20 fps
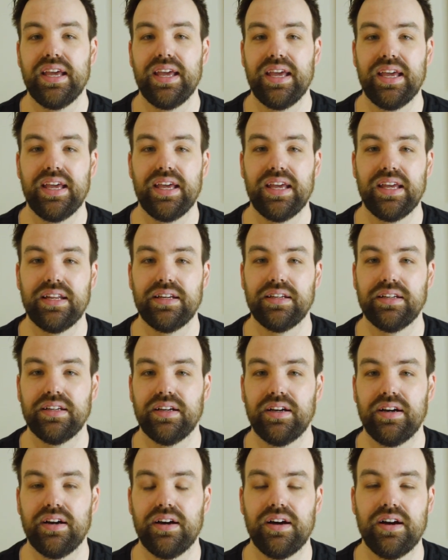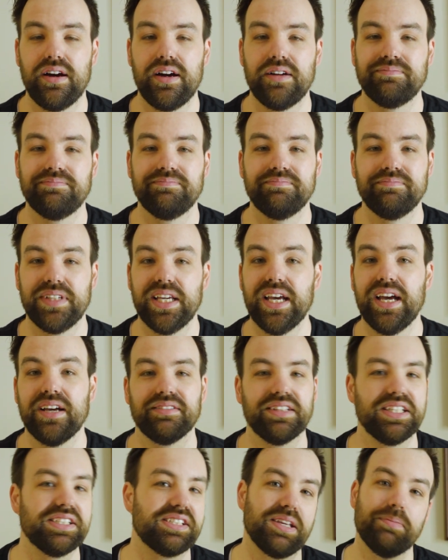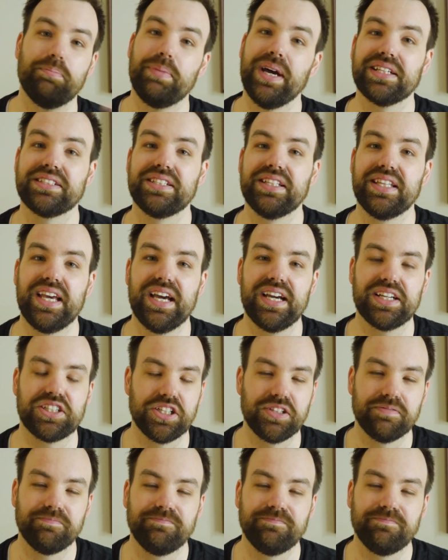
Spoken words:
And yeah, let's get back to the action.